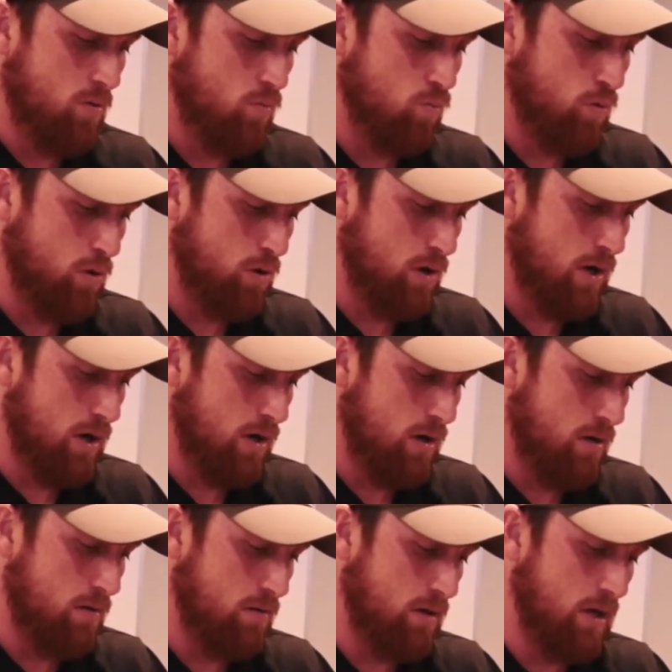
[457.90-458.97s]

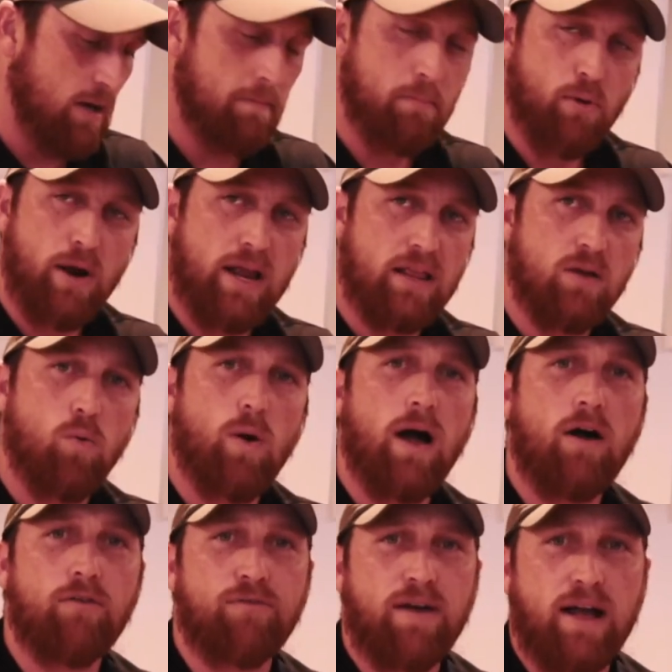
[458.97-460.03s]
we're gonna bring the
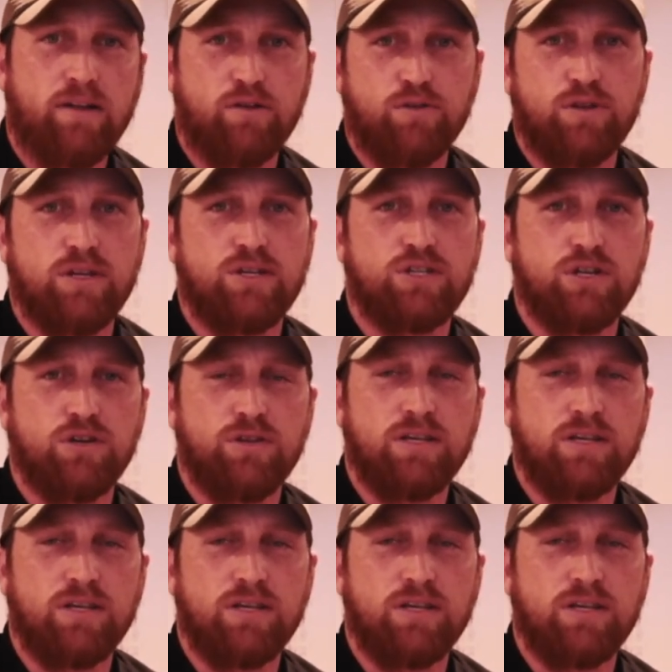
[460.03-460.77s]
wow factor this year.